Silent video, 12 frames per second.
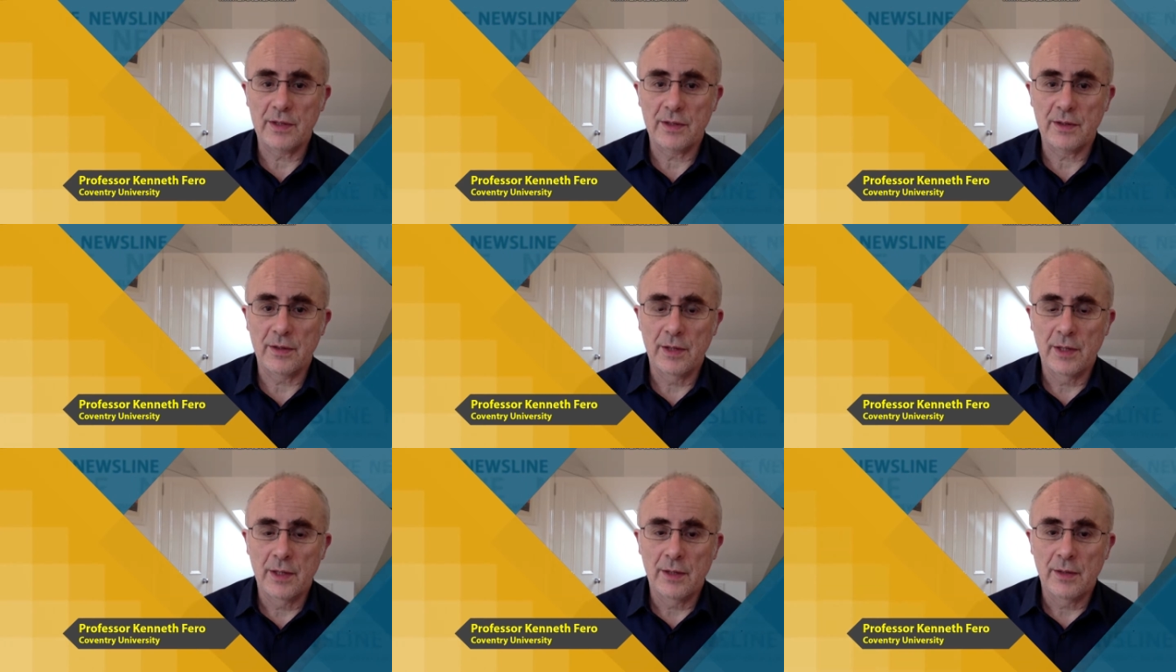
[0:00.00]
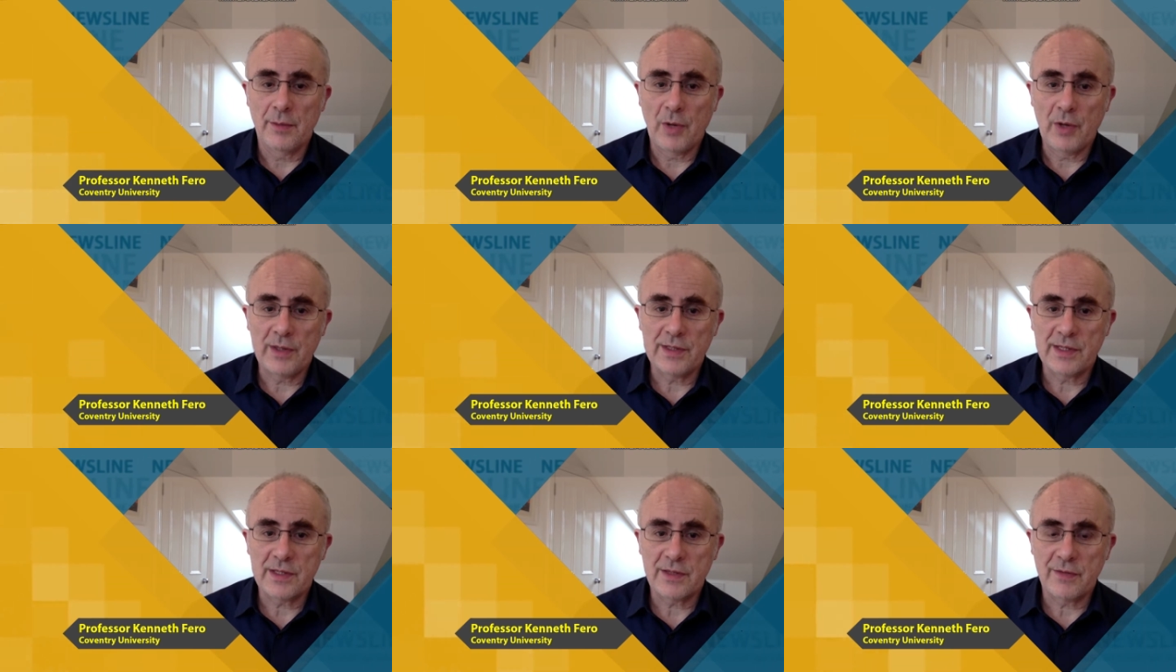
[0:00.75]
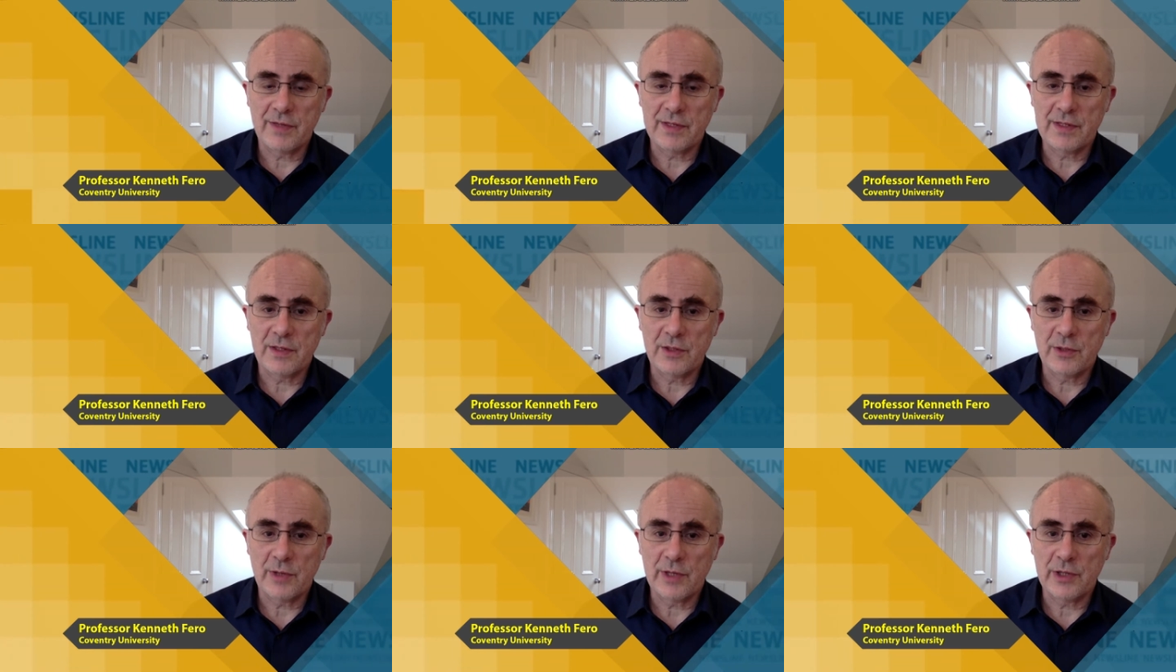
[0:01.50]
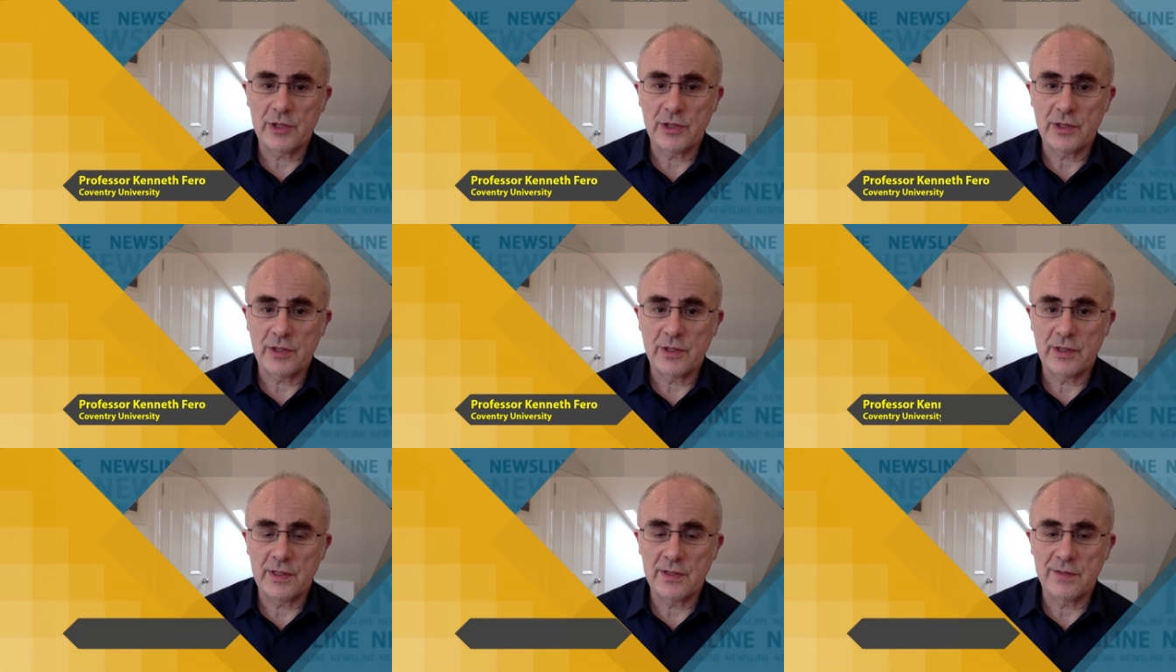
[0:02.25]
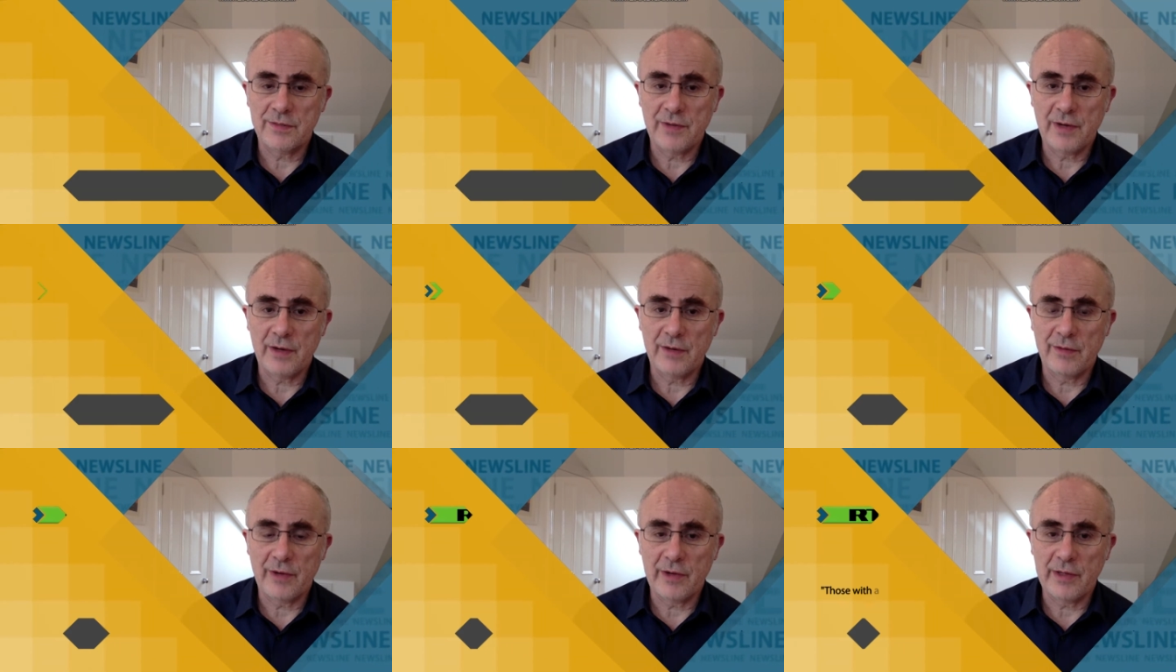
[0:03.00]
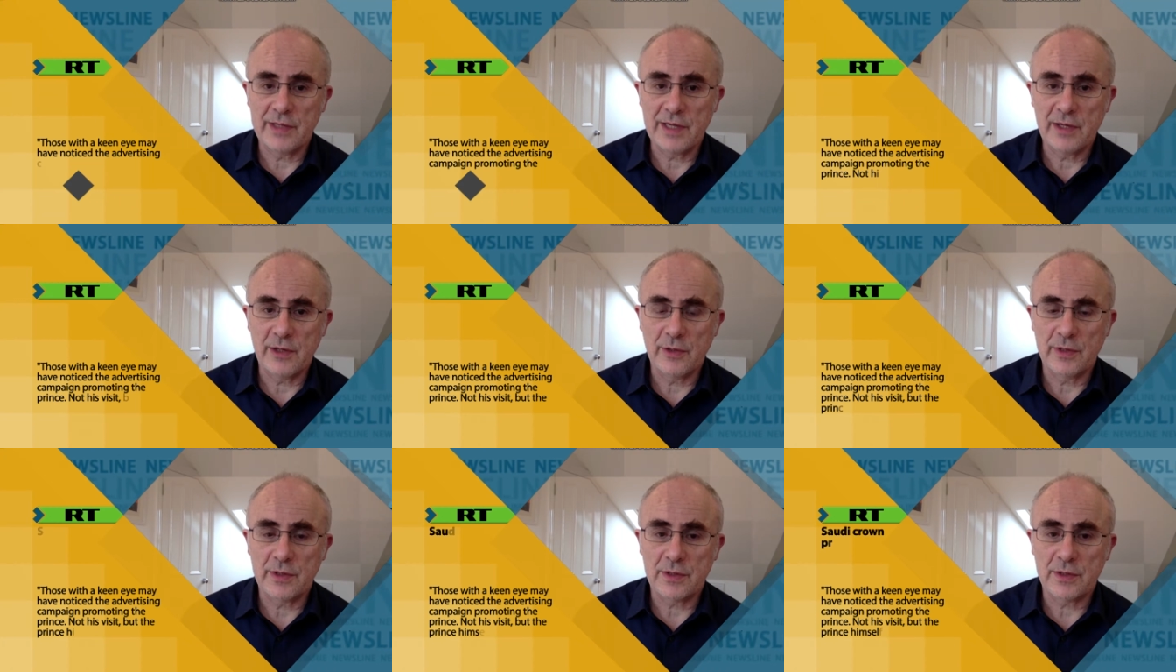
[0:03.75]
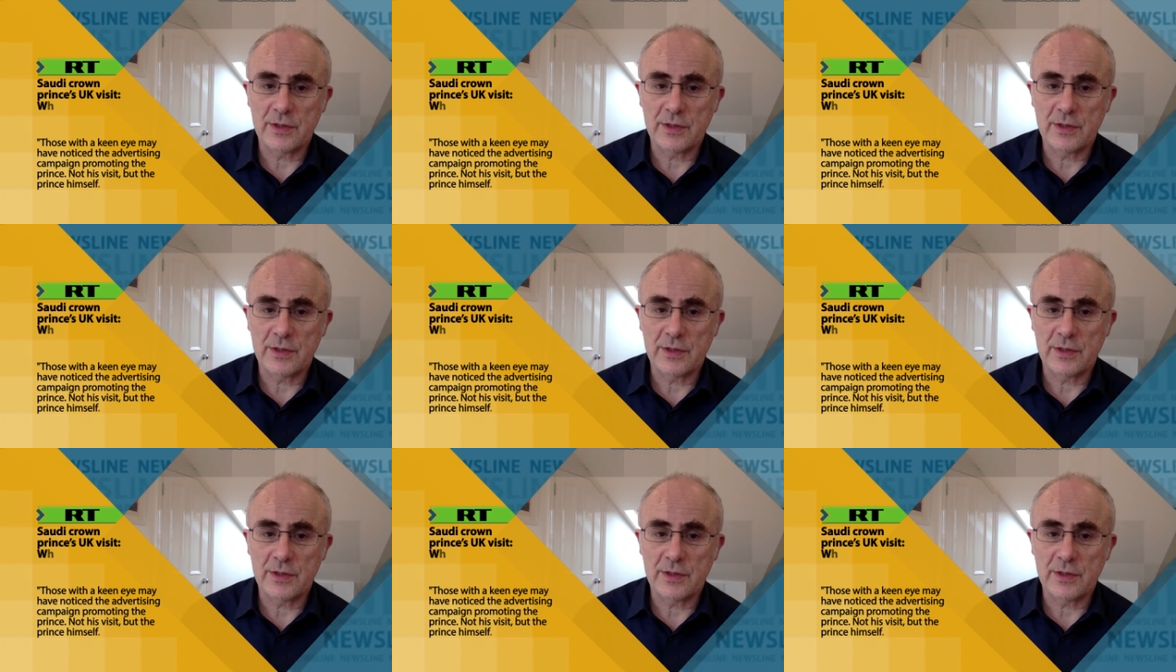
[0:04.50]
And, uh, the politics of this situation is very, very tenuous.